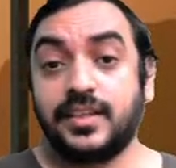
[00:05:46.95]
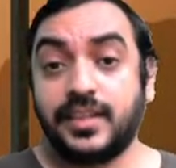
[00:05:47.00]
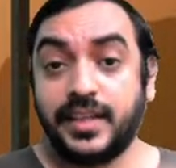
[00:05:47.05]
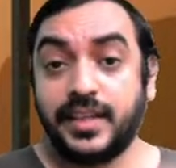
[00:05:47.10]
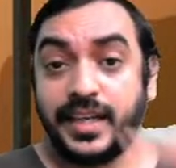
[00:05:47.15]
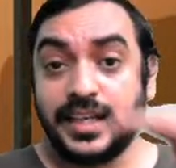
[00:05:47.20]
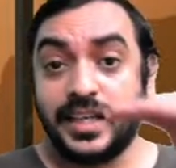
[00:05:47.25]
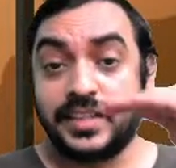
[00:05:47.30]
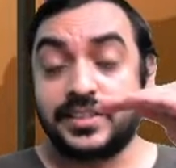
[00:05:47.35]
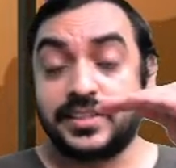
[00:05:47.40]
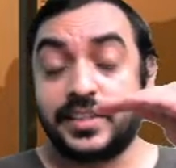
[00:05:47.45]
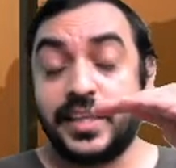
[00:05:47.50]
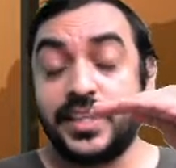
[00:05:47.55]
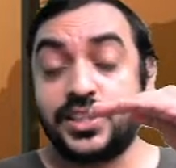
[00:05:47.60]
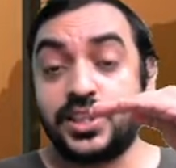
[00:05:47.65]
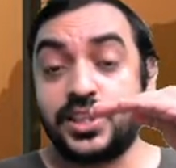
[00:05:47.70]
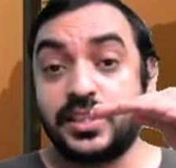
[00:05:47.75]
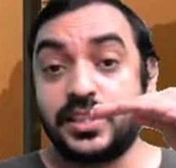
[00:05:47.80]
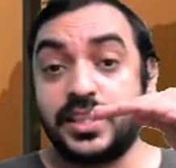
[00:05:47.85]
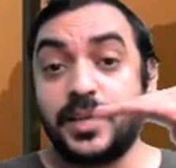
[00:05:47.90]
It is
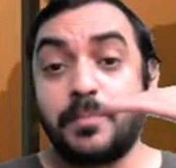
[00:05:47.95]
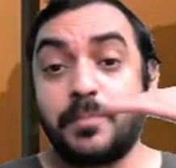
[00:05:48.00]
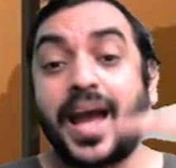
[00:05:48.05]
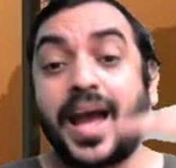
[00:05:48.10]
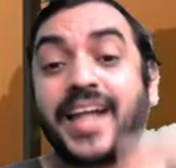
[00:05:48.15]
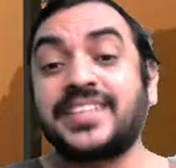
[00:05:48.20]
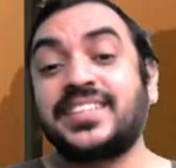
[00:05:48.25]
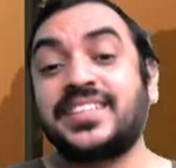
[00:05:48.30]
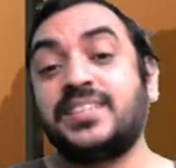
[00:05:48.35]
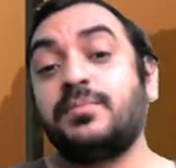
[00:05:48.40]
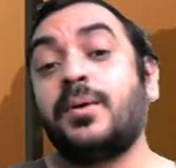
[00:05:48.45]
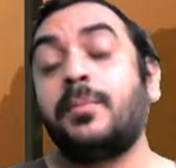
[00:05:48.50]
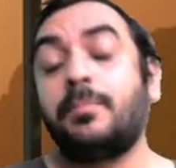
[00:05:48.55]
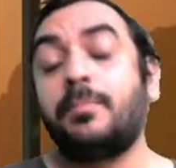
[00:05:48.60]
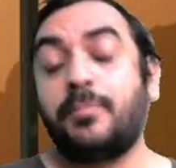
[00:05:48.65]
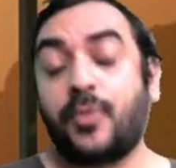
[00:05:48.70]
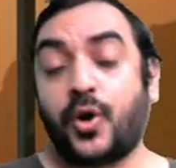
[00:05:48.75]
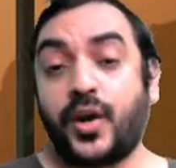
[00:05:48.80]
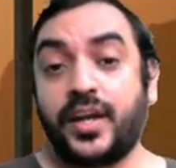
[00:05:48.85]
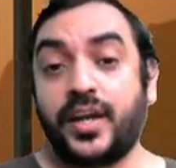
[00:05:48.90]
reaching the maximum
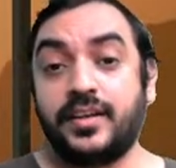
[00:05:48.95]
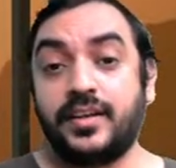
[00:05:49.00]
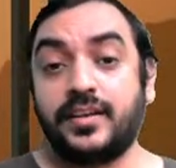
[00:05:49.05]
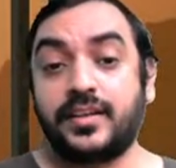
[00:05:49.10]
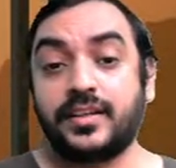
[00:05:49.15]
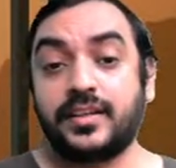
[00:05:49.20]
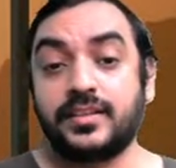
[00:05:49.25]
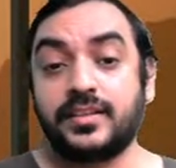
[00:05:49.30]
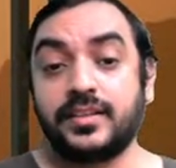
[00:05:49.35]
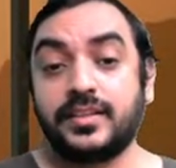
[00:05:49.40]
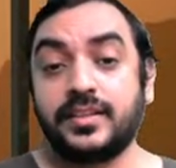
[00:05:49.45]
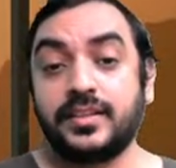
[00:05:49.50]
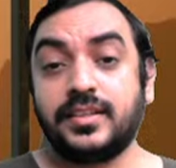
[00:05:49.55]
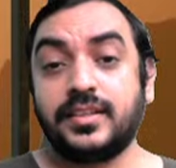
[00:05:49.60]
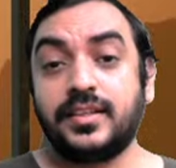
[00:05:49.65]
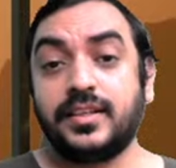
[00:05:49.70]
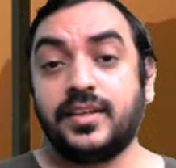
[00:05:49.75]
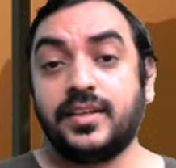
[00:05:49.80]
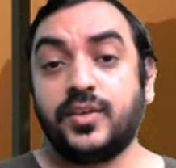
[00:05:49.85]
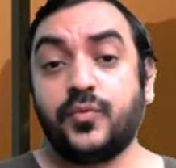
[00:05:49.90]
point
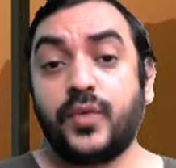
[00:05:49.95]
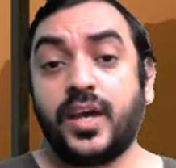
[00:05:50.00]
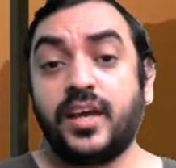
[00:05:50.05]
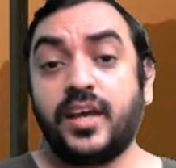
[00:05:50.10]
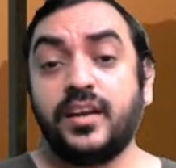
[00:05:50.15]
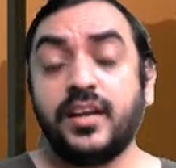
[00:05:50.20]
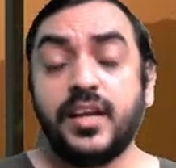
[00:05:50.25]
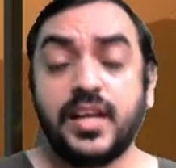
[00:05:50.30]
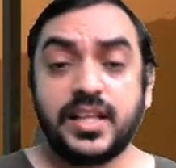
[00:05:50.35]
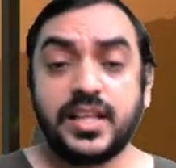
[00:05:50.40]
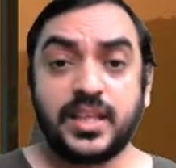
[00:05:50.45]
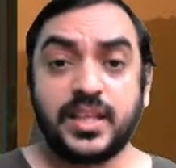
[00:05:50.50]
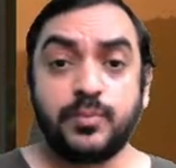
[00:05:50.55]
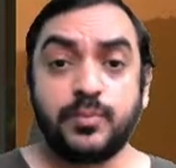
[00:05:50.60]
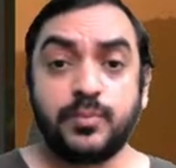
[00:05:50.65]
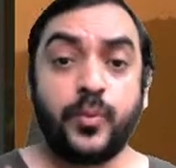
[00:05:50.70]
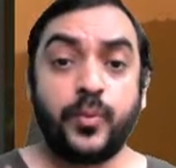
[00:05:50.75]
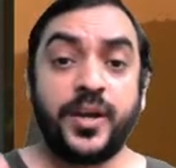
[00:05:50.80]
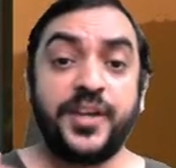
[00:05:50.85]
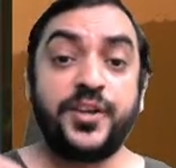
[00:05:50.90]
where the
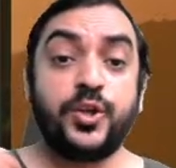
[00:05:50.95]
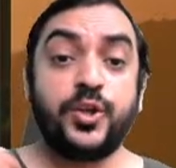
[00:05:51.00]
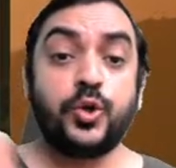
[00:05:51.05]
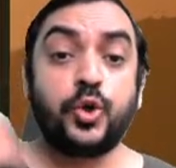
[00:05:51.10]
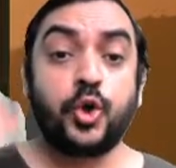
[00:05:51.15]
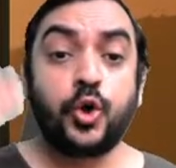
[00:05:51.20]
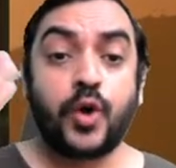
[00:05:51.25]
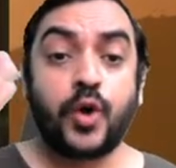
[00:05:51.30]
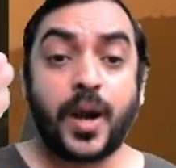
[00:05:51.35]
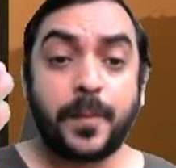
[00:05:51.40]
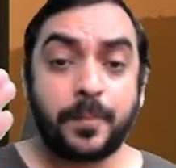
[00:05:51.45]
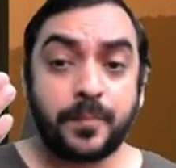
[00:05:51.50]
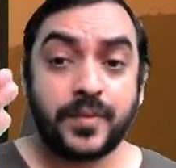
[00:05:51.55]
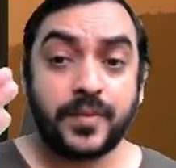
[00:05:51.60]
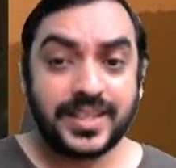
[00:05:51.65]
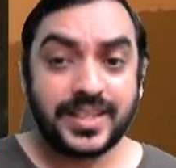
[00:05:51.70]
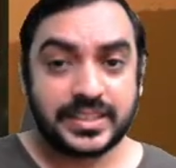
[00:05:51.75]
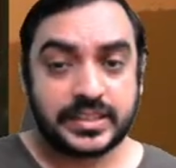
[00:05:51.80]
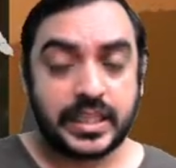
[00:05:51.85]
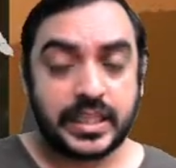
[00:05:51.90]
moment you go up,
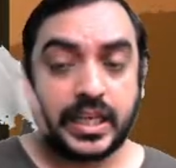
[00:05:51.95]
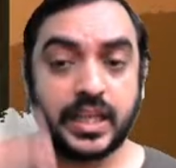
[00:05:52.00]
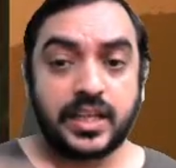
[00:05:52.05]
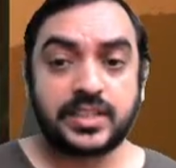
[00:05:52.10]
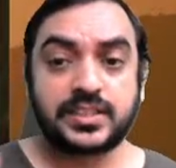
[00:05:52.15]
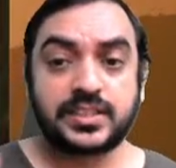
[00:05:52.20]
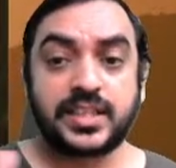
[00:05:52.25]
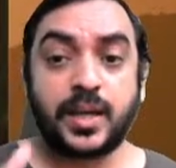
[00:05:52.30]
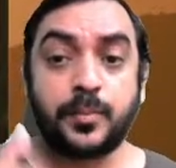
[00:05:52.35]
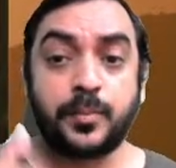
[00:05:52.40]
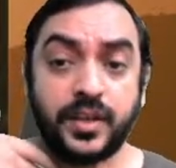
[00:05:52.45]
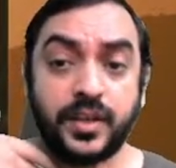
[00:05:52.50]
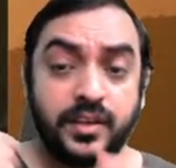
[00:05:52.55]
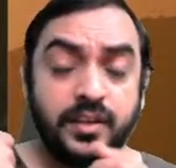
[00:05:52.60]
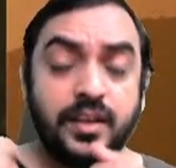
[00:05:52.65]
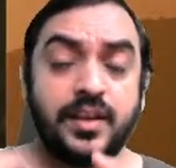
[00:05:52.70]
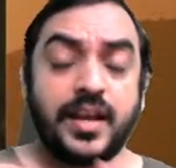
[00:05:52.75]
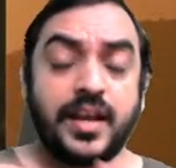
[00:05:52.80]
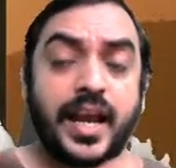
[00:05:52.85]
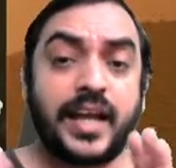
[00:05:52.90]
sellers come in
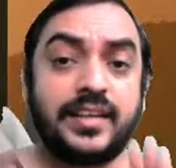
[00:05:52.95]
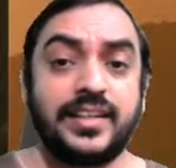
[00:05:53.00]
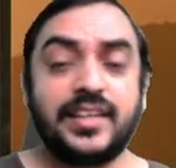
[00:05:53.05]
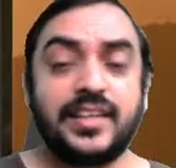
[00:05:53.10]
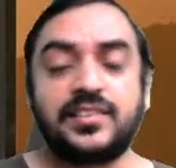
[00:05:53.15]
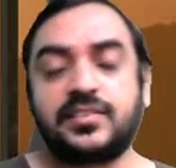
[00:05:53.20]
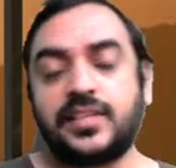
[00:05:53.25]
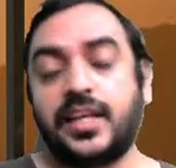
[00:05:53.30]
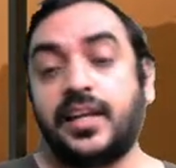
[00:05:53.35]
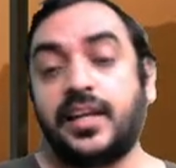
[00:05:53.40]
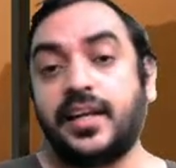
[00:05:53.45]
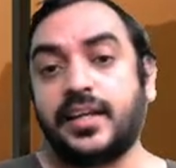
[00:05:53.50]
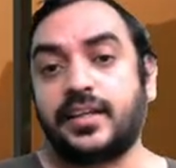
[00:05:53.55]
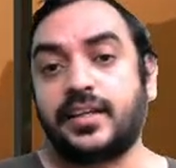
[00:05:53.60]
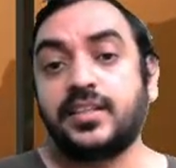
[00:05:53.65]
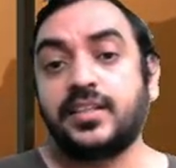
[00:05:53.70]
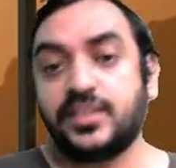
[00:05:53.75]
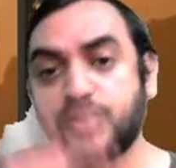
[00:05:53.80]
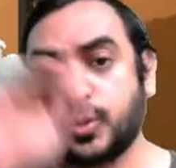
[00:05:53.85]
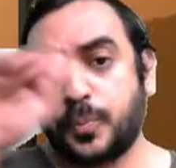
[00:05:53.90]
and they sell it.
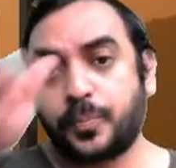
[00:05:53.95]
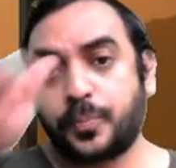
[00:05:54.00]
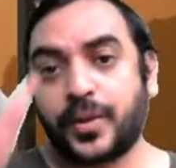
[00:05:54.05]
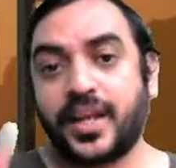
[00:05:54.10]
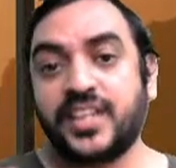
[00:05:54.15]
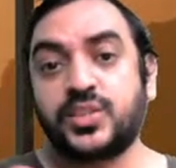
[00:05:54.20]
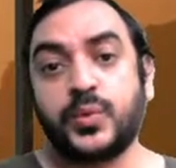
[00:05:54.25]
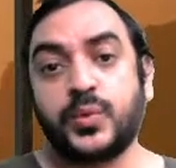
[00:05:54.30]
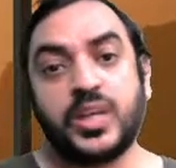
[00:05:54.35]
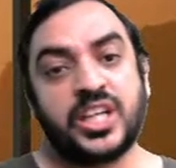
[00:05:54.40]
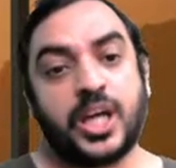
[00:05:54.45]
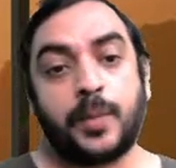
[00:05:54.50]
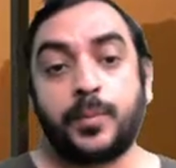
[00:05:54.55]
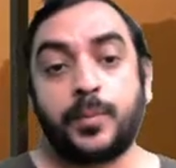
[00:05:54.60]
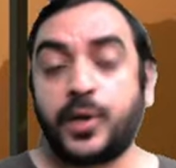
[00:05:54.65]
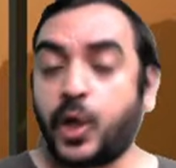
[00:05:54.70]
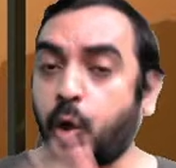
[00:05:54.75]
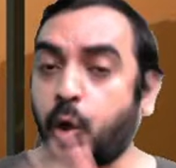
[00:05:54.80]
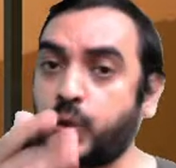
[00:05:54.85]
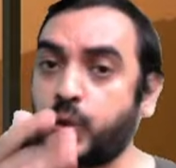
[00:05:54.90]
The price will come
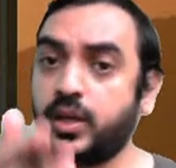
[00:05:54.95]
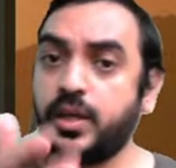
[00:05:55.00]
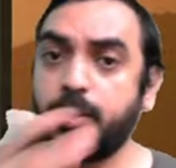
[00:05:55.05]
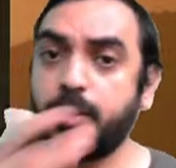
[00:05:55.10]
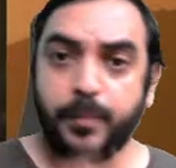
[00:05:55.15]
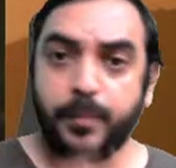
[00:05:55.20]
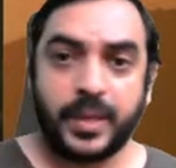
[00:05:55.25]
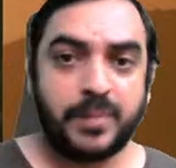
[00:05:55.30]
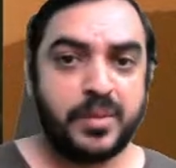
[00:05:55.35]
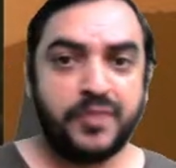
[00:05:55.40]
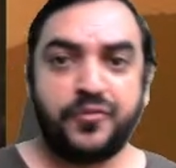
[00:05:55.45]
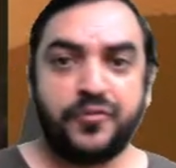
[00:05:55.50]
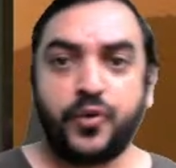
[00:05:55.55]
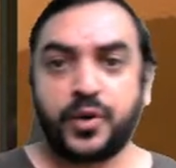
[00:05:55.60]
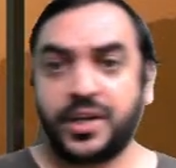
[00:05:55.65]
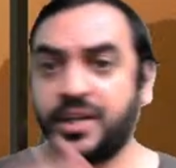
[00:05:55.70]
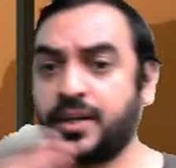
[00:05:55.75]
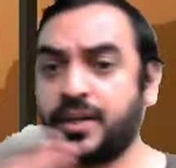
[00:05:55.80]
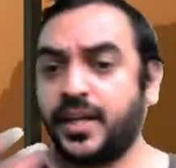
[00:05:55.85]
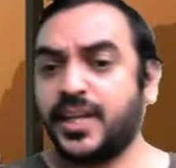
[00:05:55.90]
down, maybe for
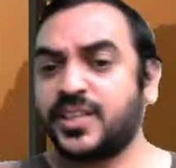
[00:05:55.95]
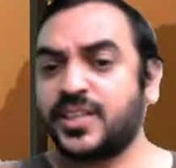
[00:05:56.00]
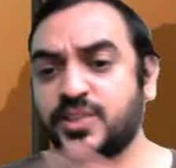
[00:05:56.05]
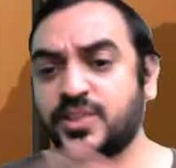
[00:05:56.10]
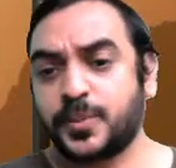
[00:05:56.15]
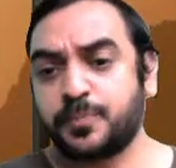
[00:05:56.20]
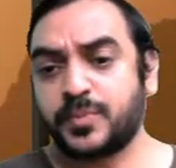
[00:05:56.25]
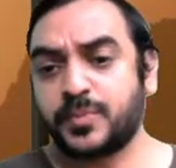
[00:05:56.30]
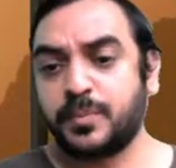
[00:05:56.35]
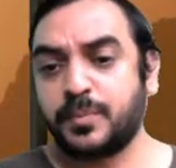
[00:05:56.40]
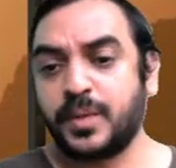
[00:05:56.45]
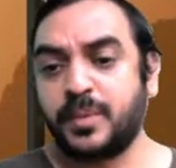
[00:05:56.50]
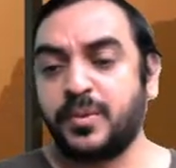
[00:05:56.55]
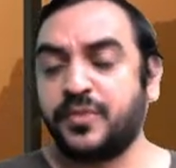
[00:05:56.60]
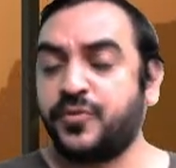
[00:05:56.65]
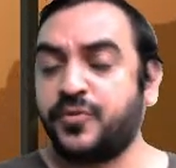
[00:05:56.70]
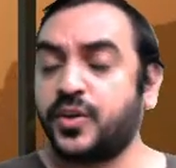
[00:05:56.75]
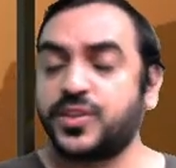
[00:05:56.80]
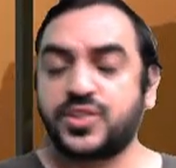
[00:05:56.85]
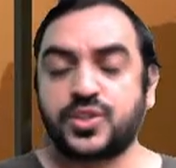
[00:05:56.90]
index, maybe
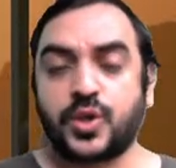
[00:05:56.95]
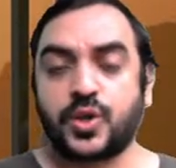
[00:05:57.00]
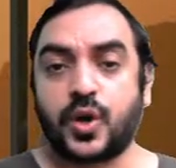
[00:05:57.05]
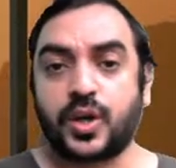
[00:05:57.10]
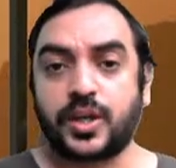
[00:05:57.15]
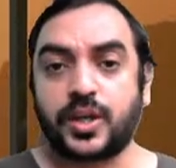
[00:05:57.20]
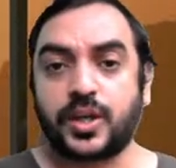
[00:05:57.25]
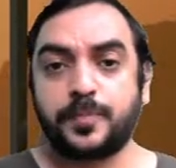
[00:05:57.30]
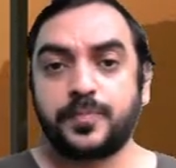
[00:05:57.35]
for stock.